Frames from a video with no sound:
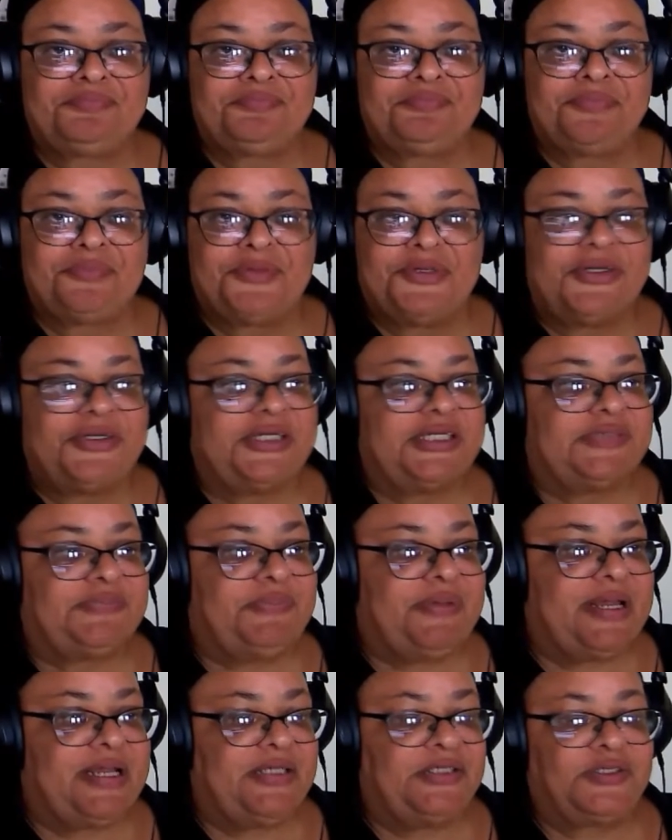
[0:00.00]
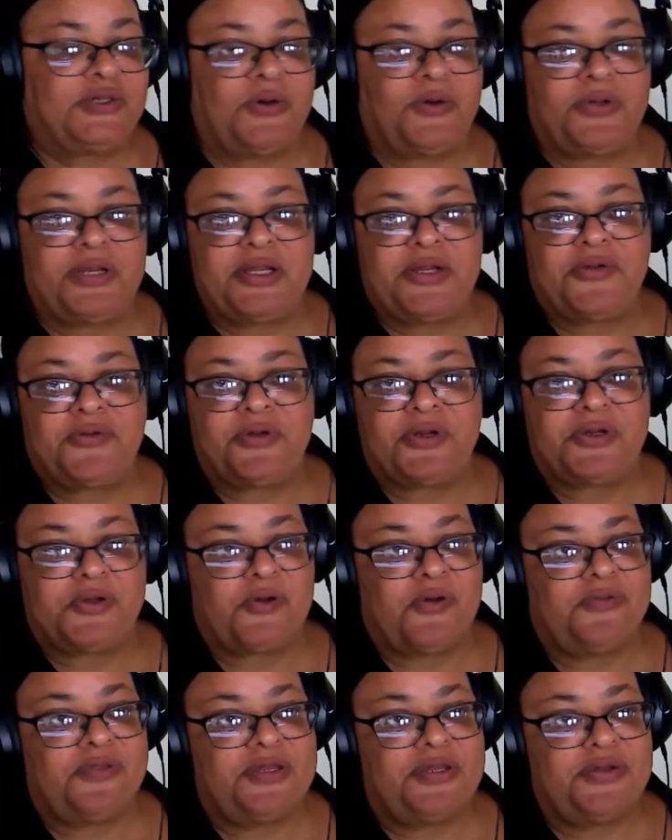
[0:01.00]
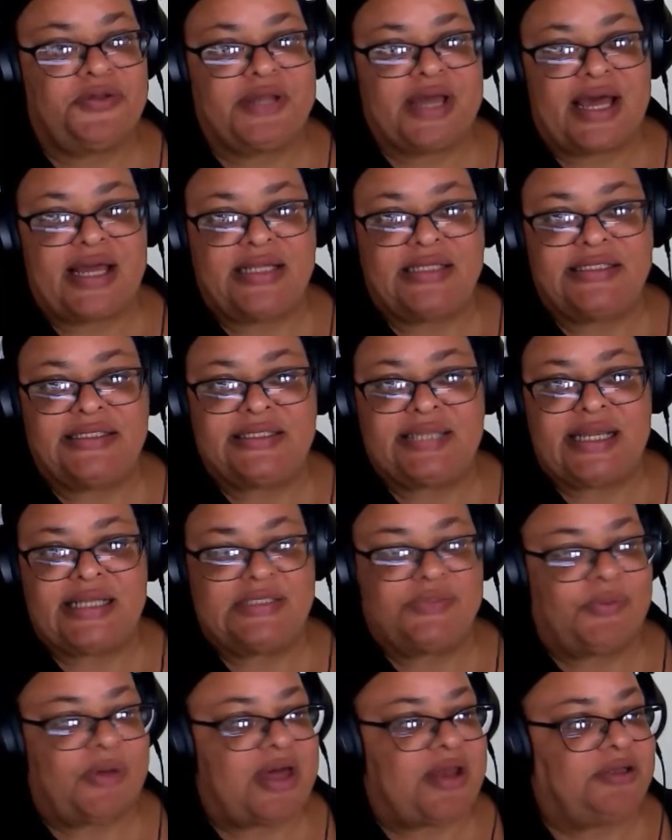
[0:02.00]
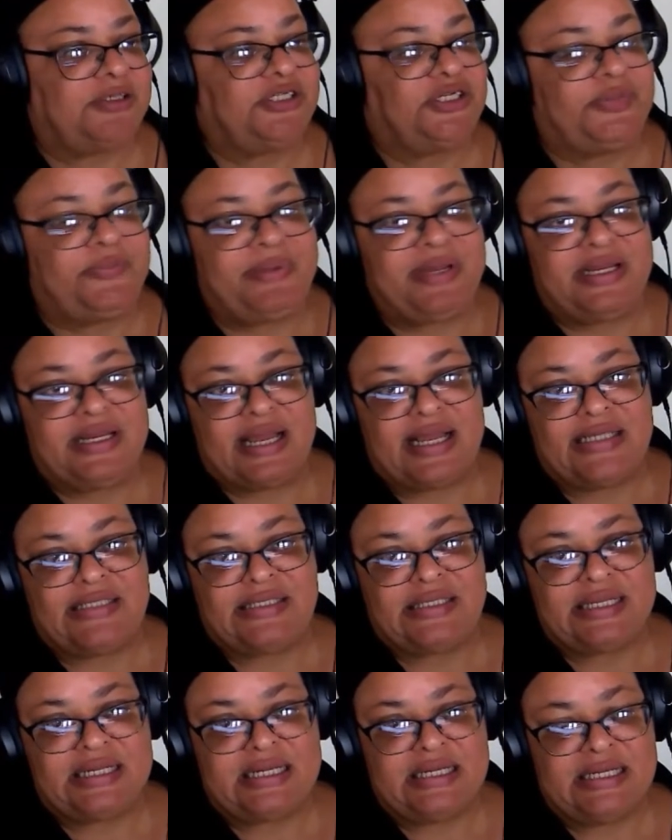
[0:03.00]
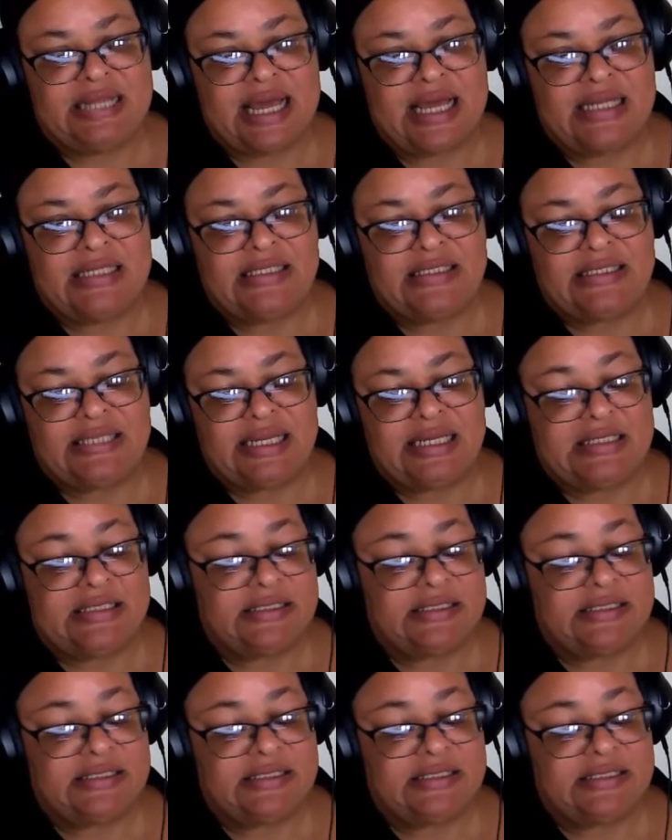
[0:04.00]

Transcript: You're just being totally critical of the United States. Why don't you be nice to the United States?